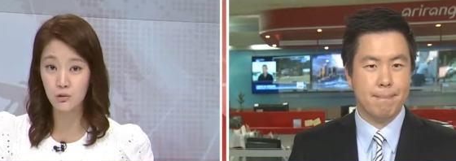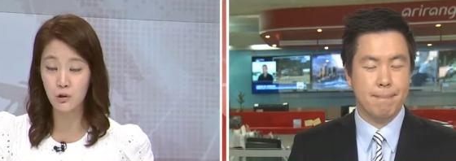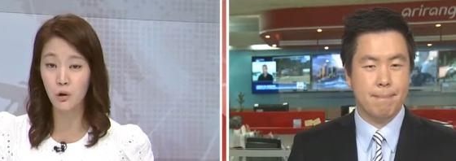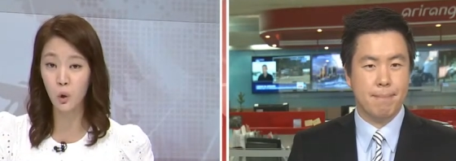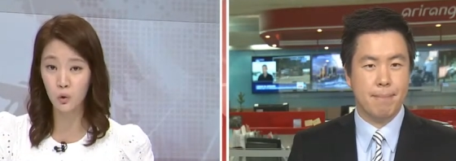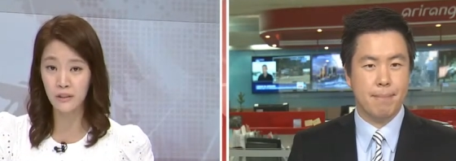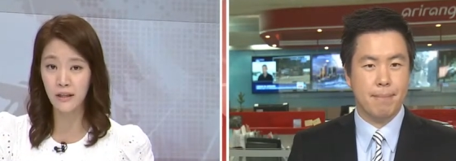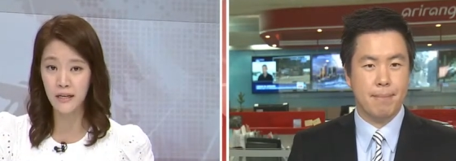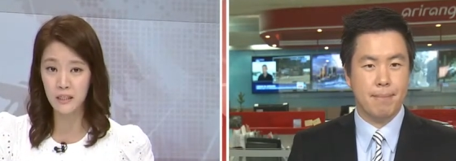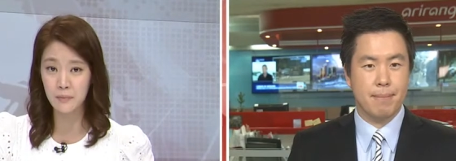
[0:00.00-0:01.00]
Speaker 1: are holding
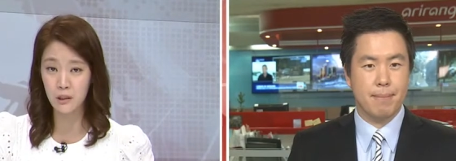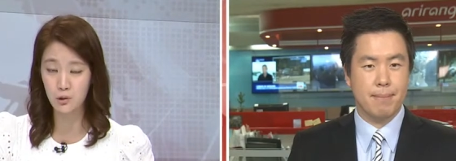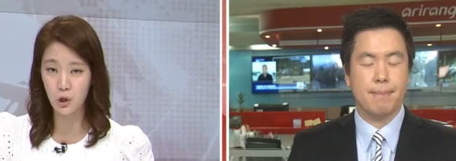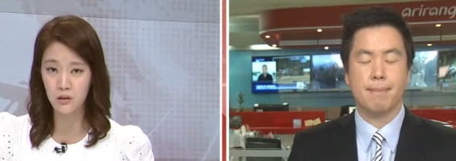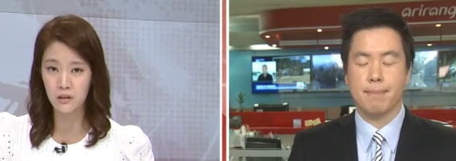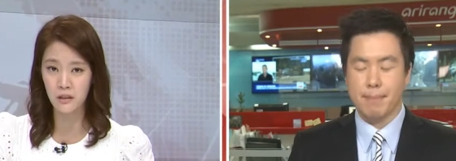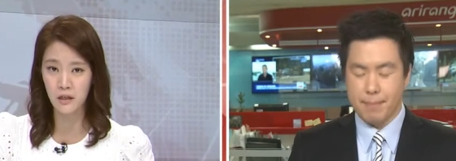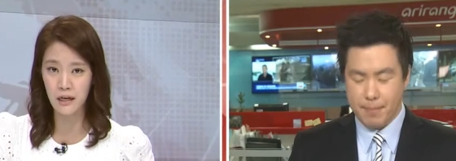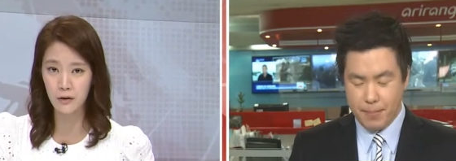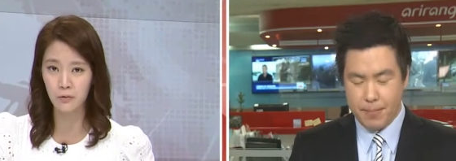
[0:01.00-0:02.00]
last minute talks in
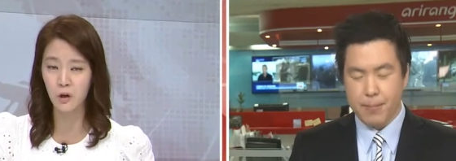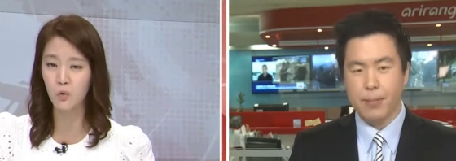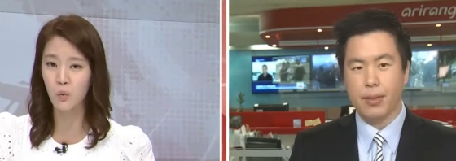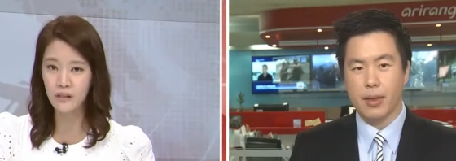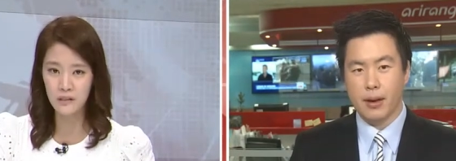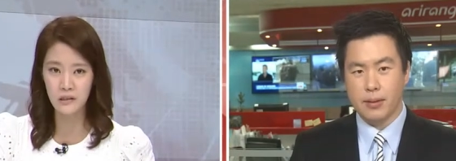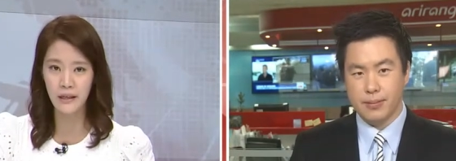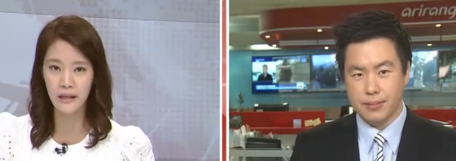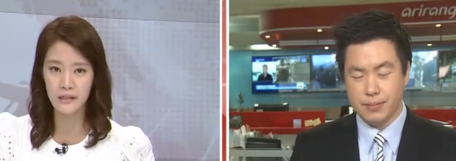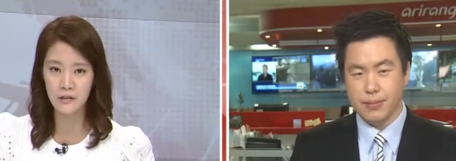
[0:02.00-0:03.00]
Cairo. What's the
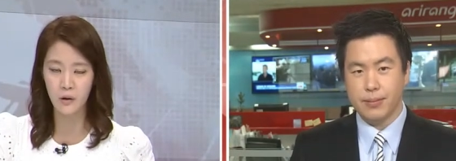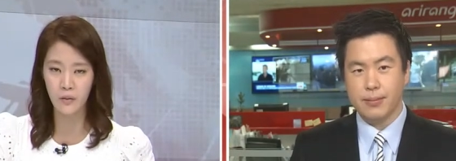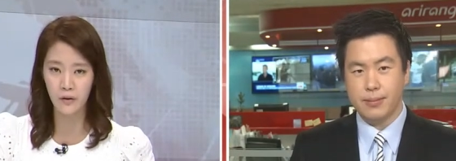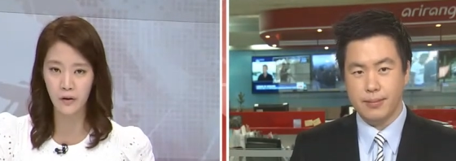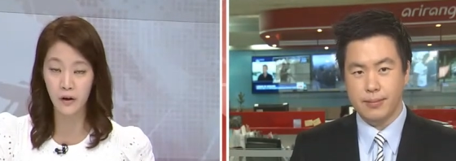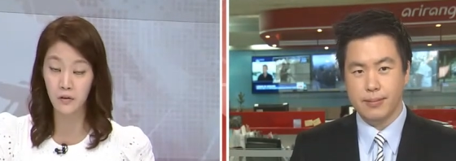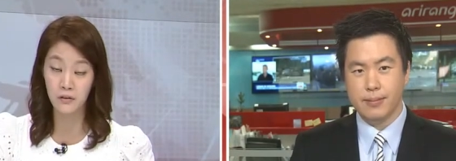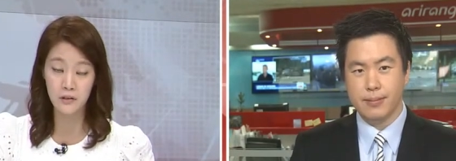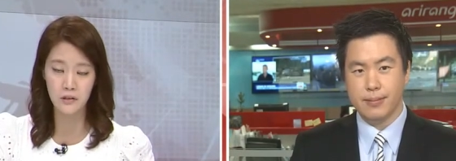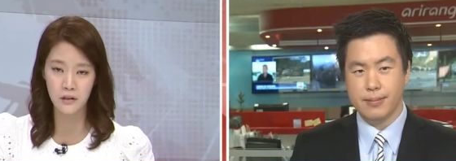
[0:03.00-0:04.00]
latest on, the, on
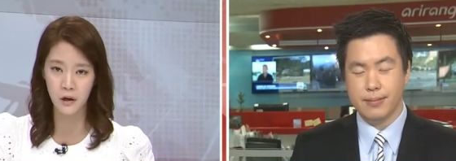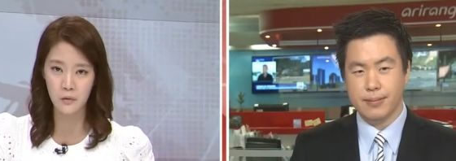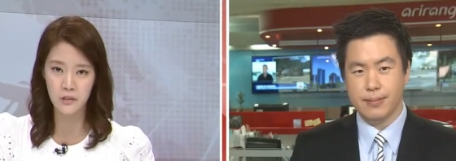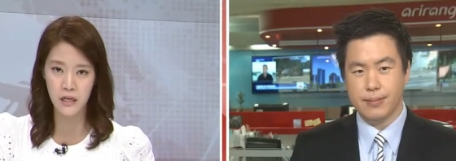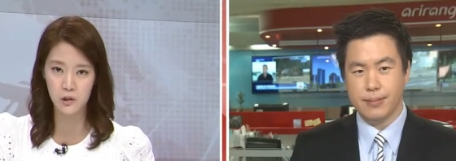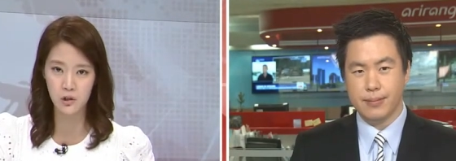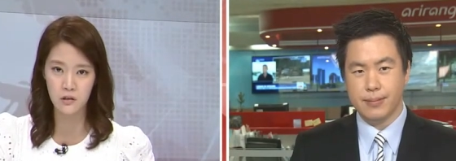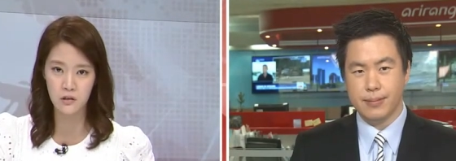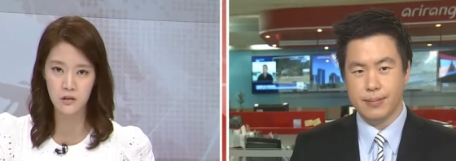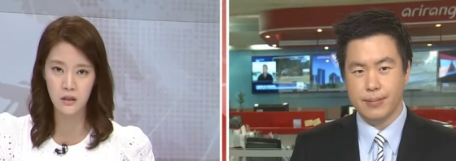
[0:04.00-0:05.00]
this
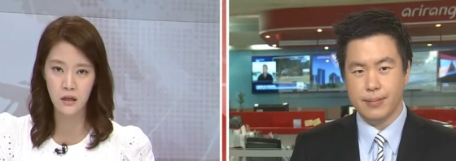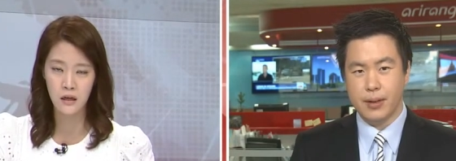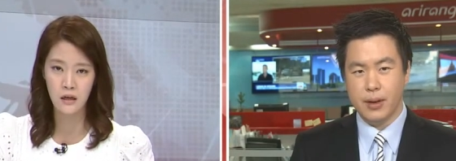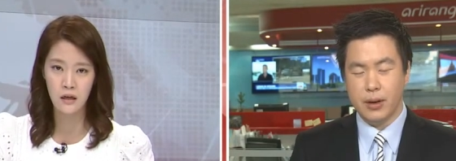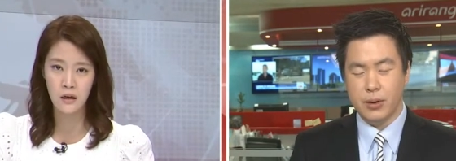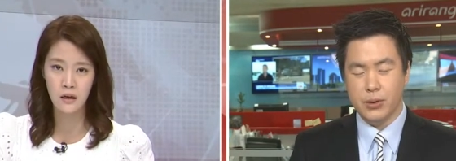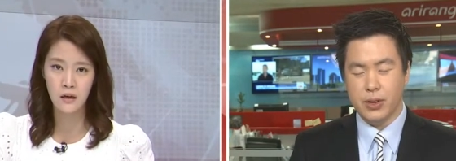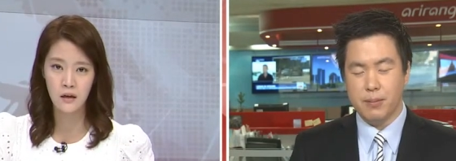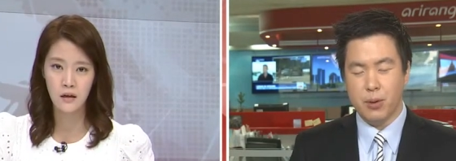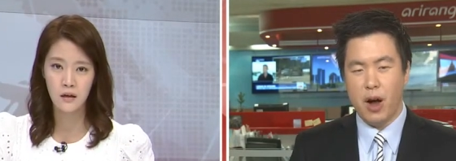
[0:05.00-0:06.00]
negotiations?
Speaker 2: It's
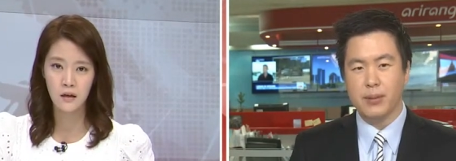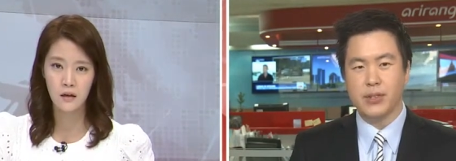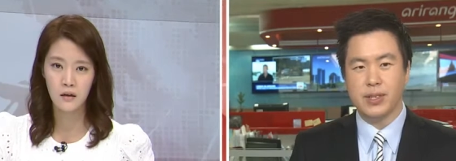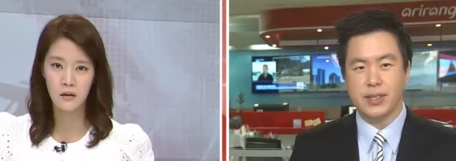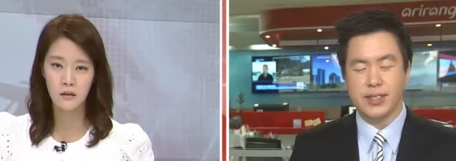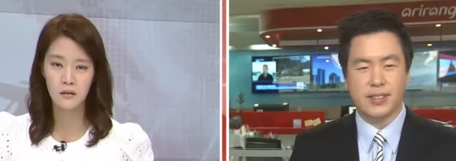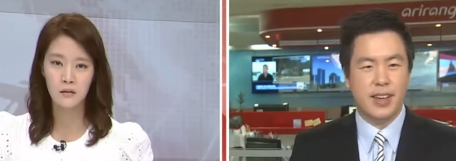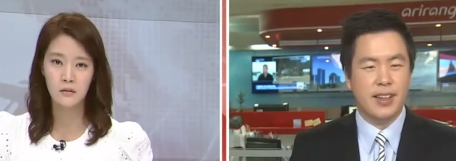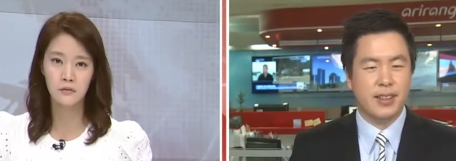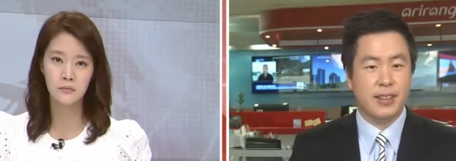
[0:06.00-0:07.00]
unpromising to
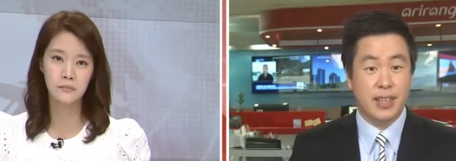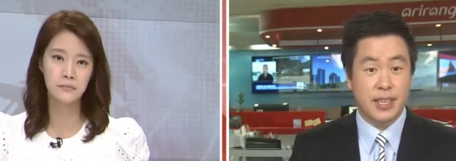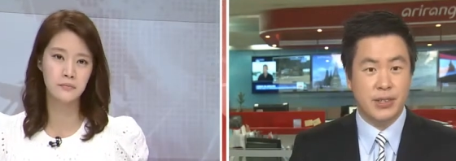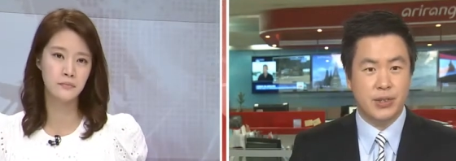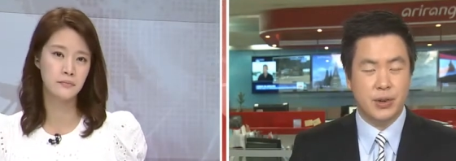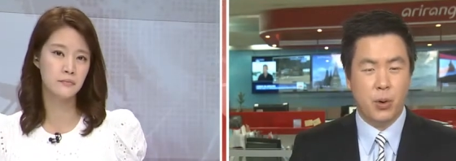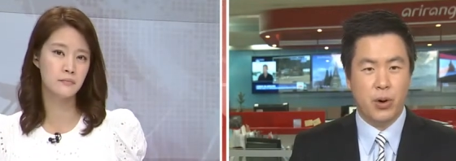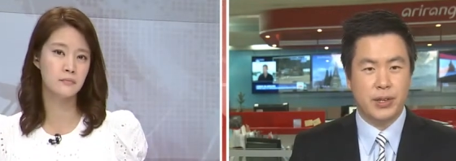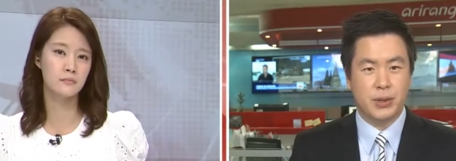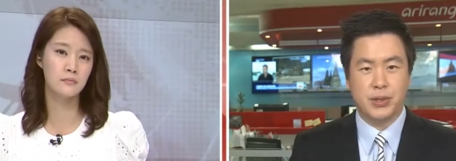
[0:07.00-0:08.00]
say the least,
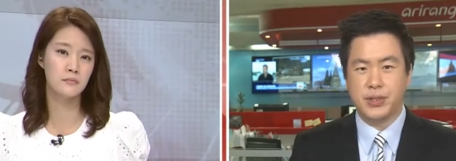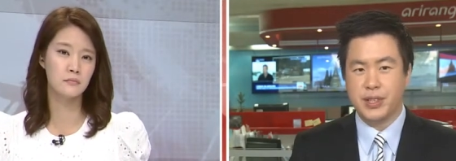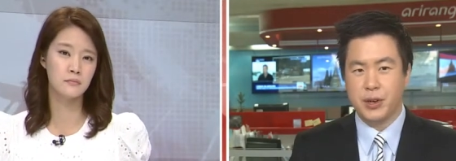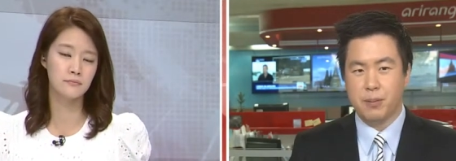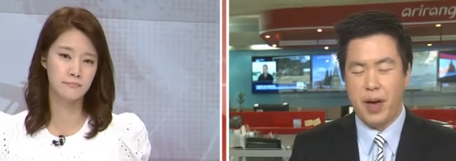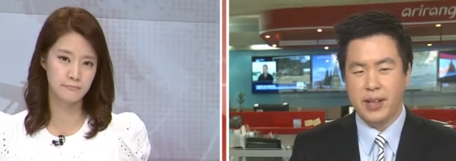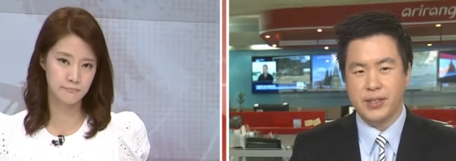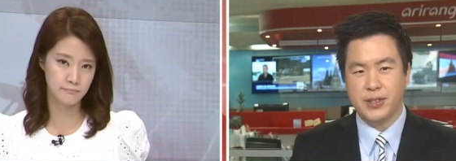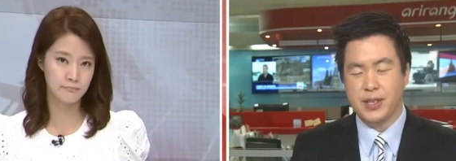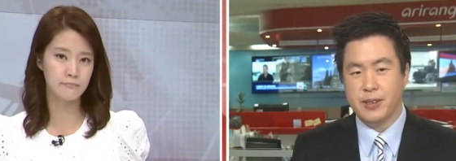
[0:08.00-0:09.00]
according to a senior
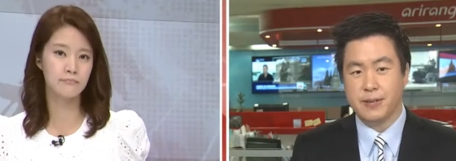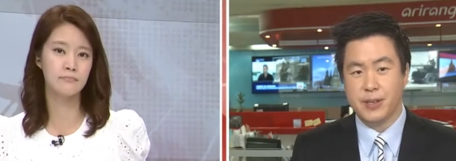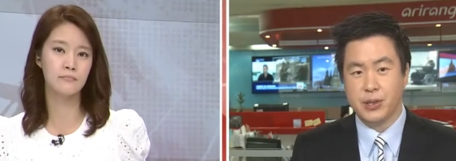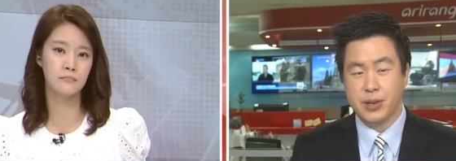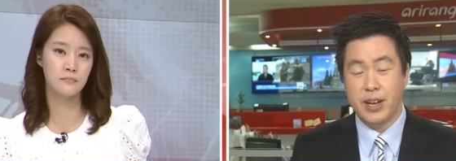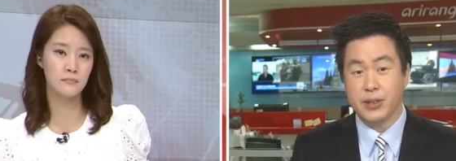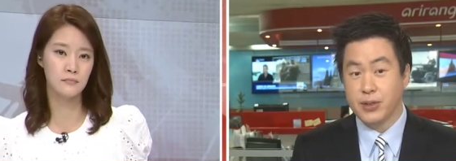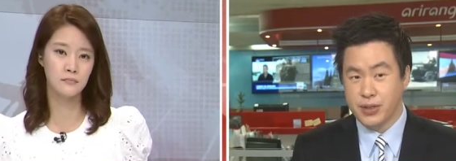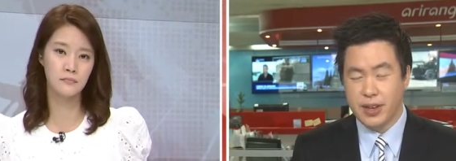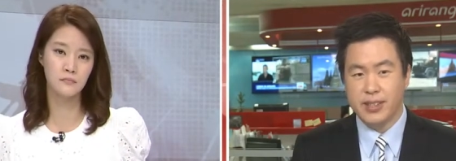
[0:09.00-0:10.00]
Palestinian official as of
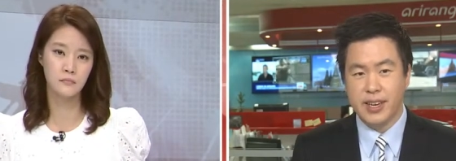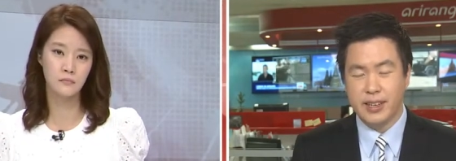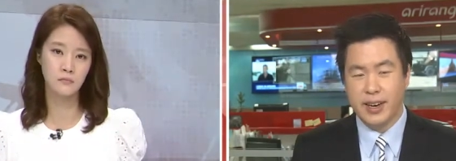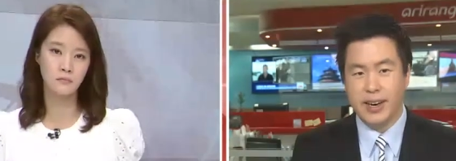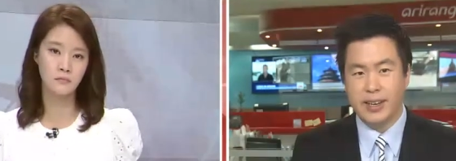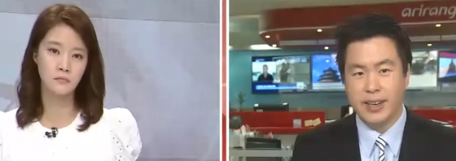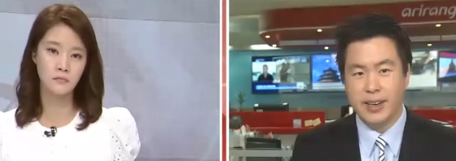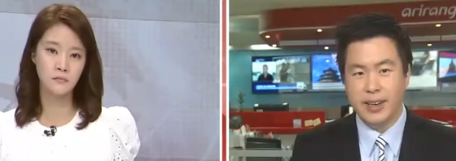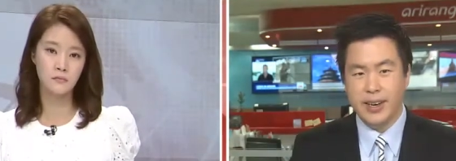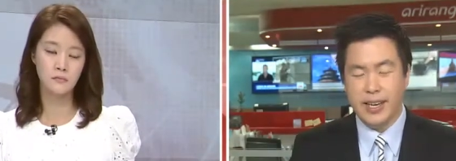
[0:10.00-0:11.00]
Sunday night.
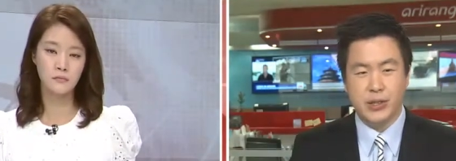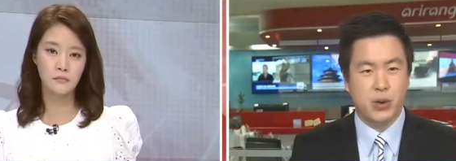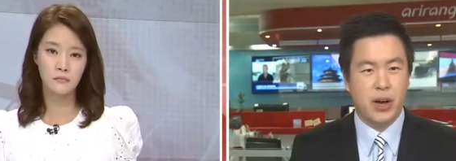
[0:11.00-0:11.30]
He described